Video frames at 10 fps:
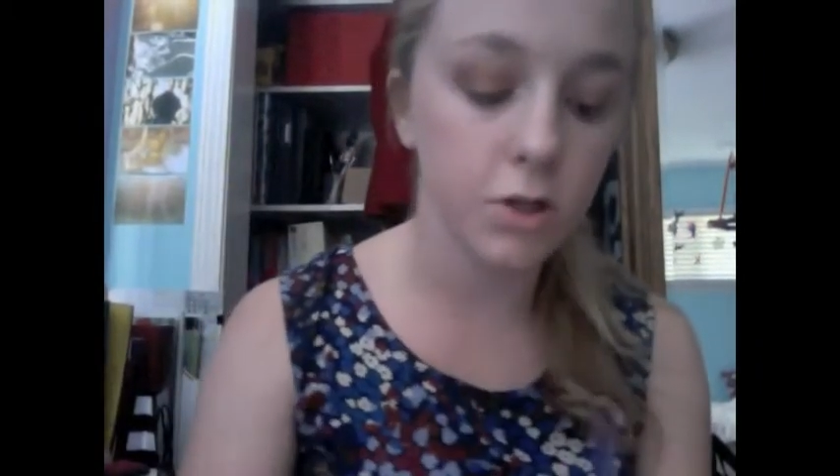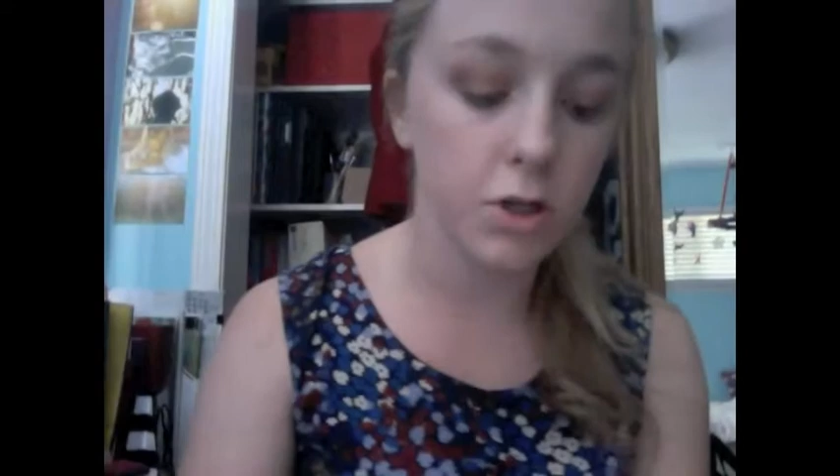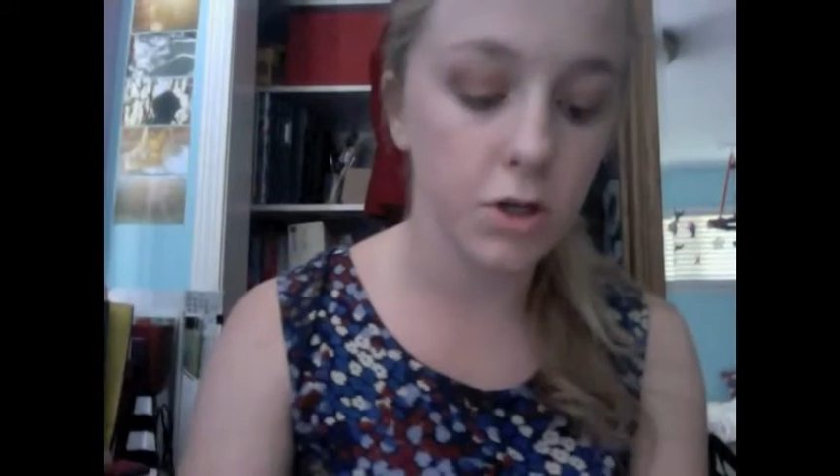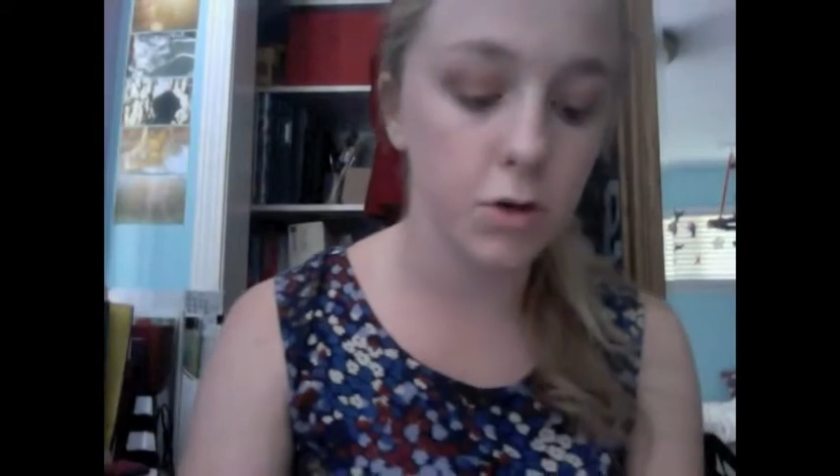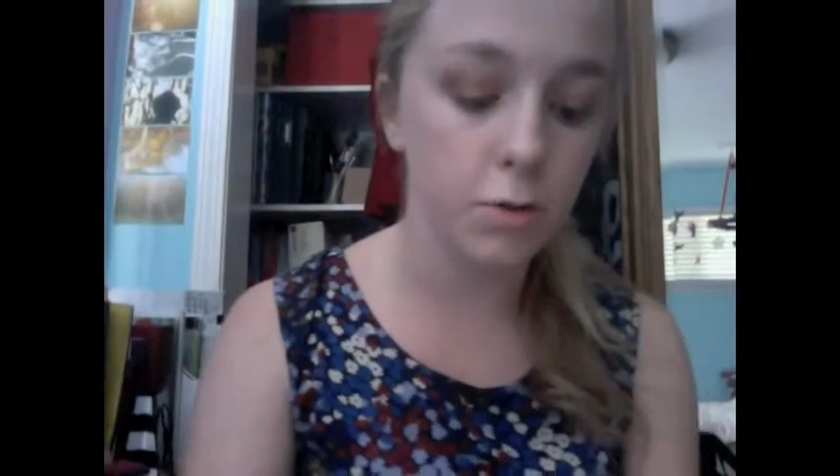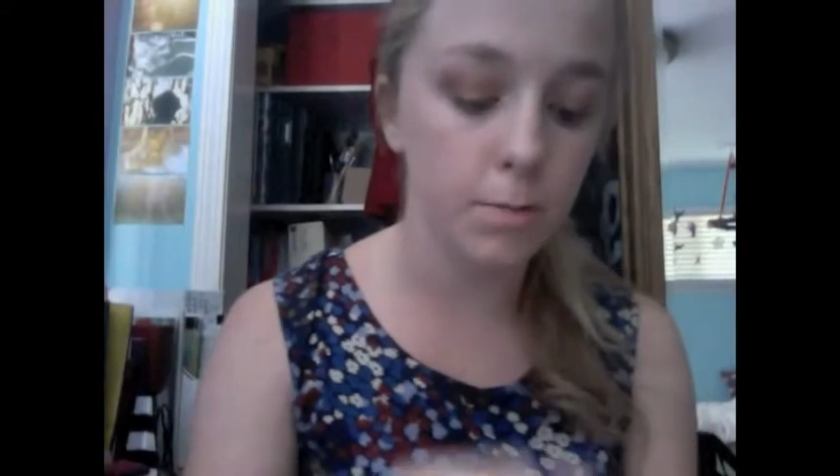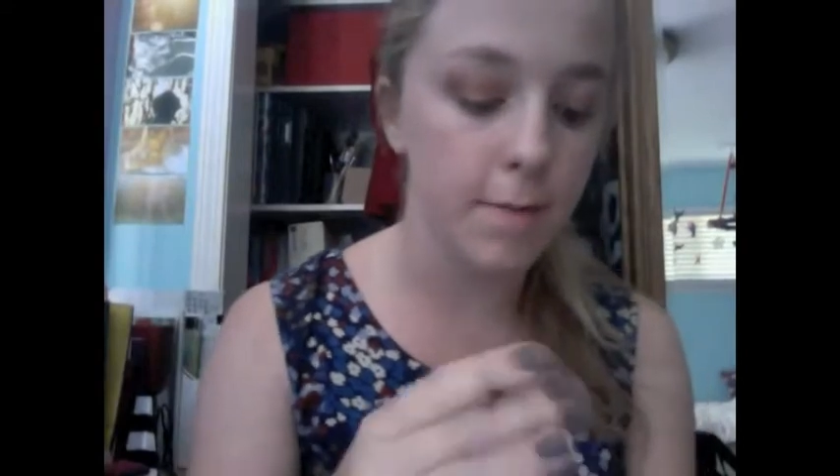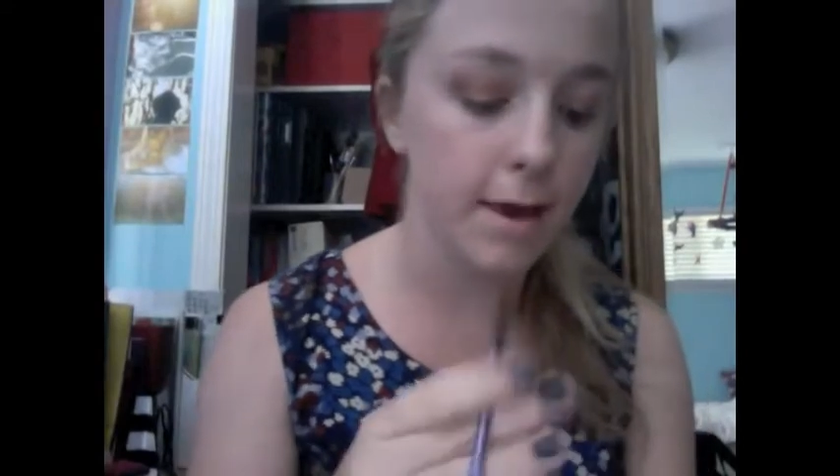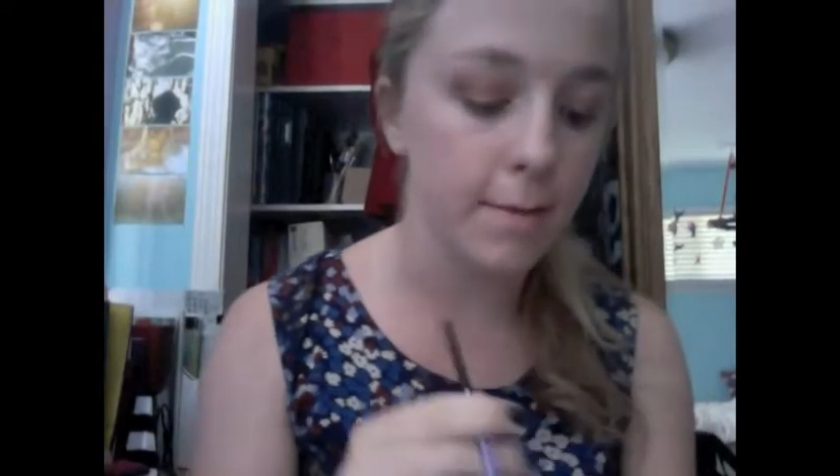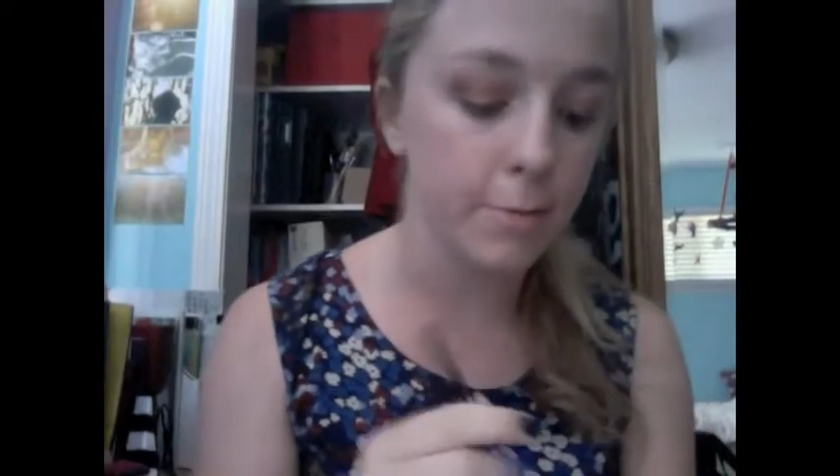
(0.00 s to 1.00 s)
to
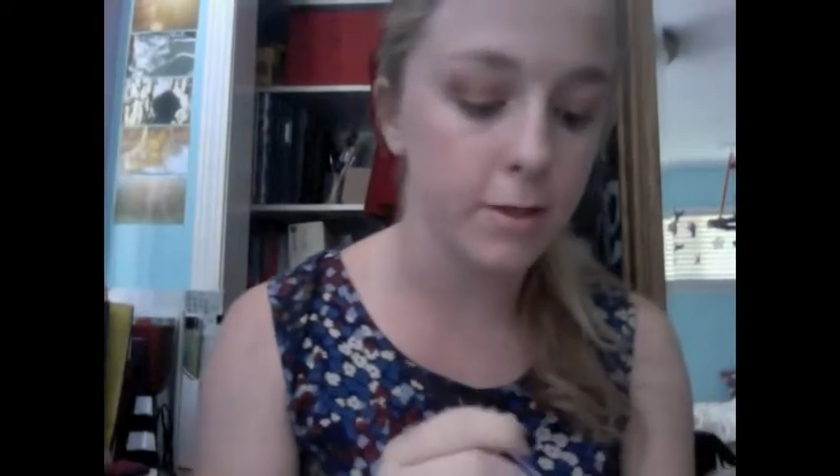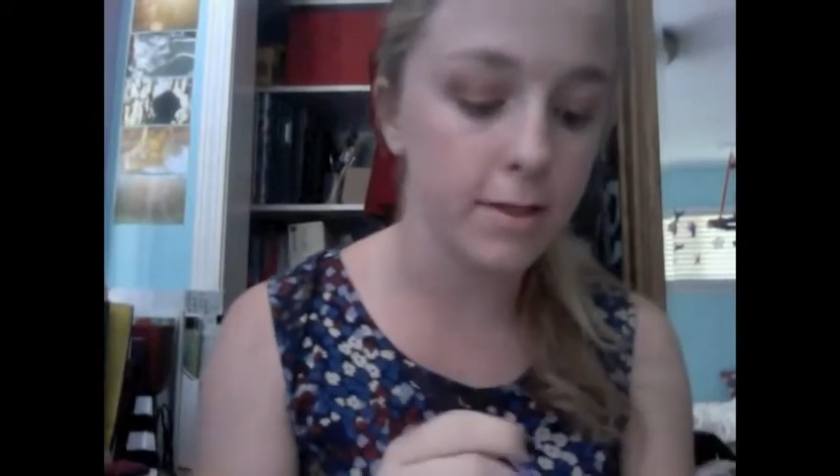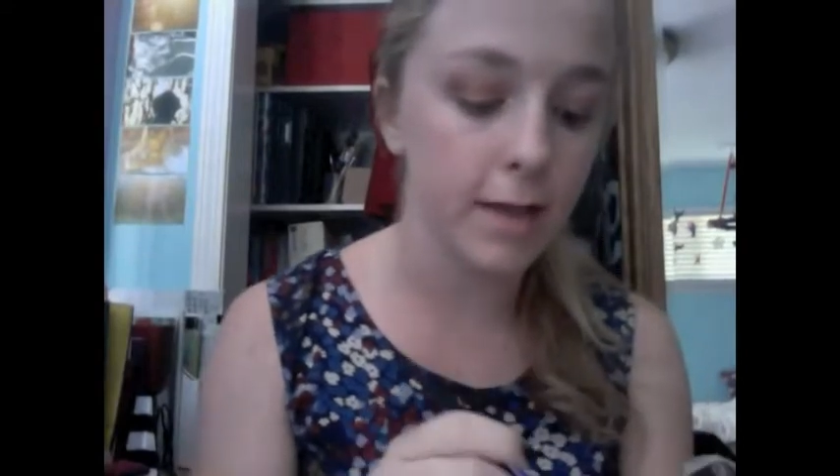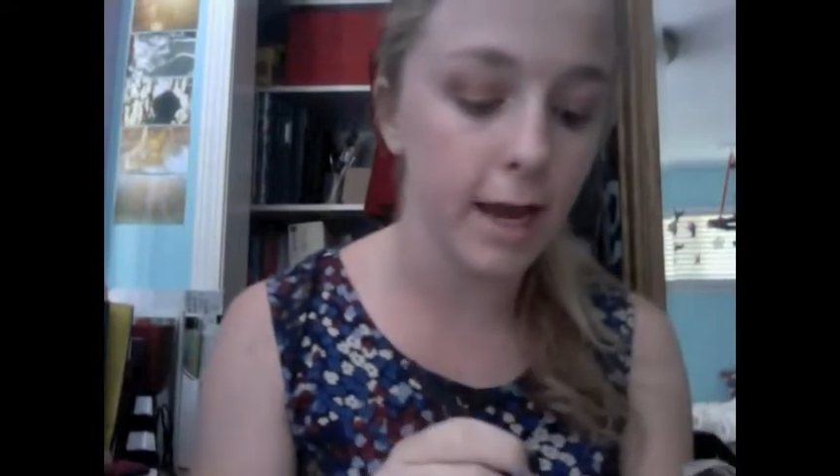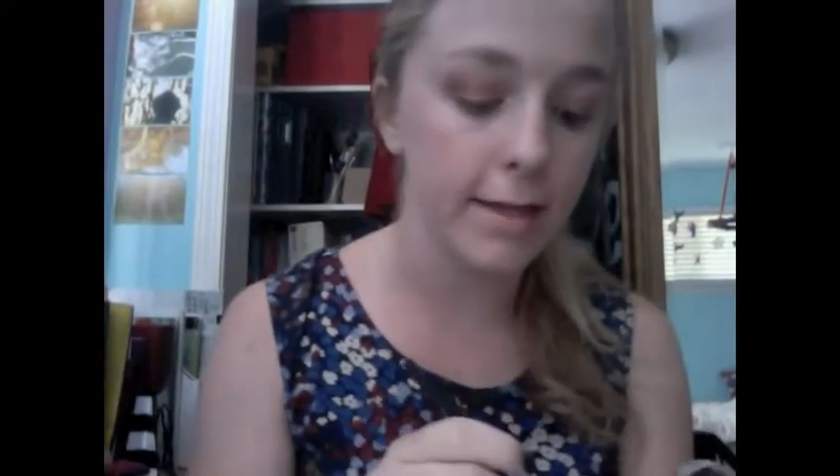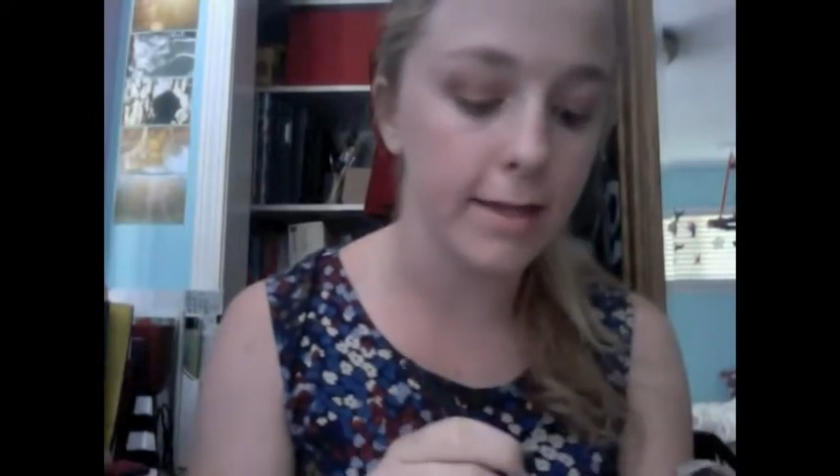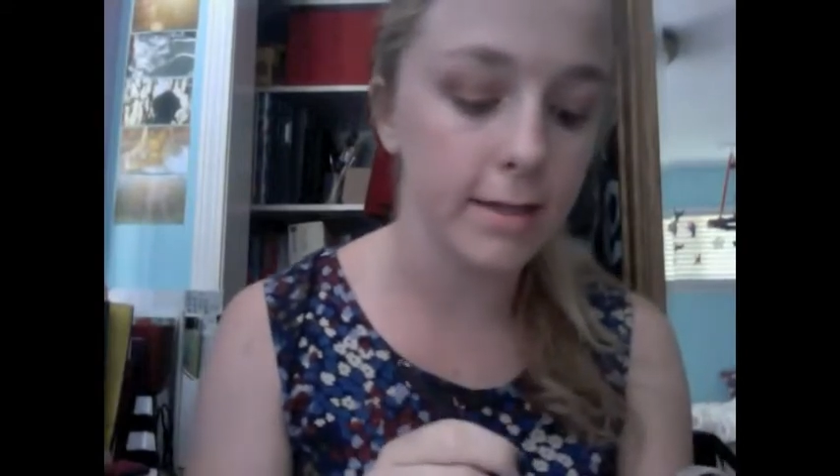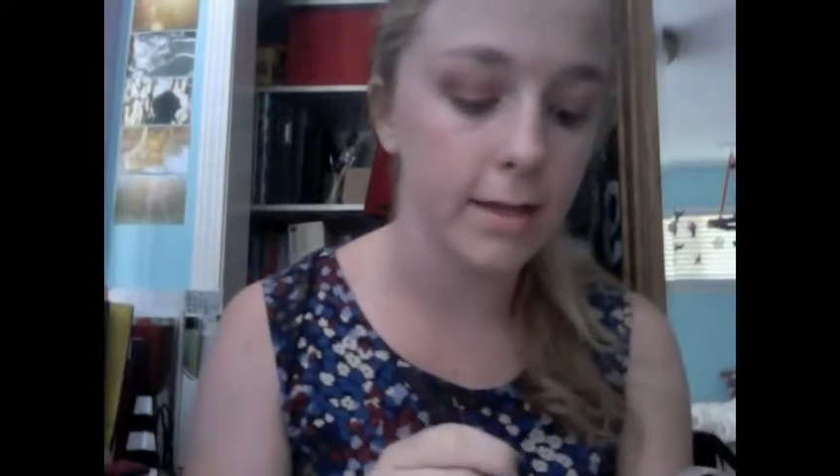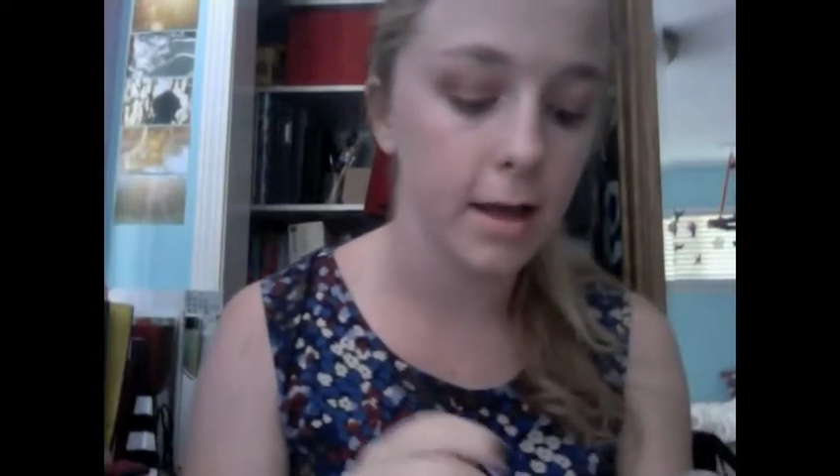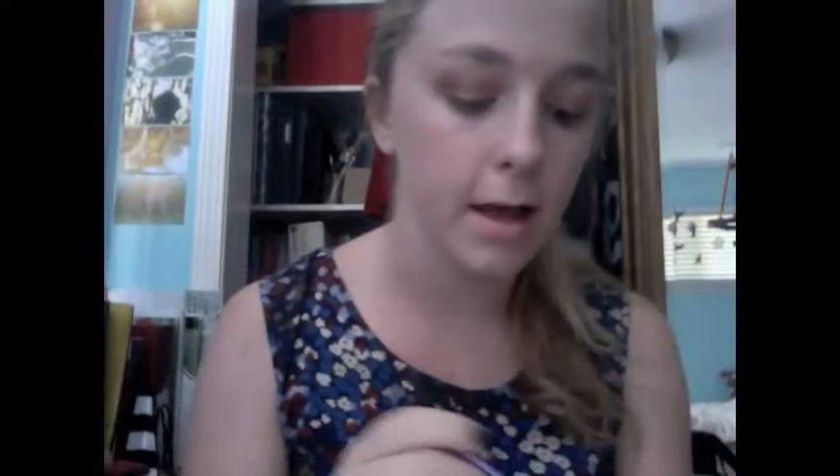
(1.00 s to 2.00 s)
make a precise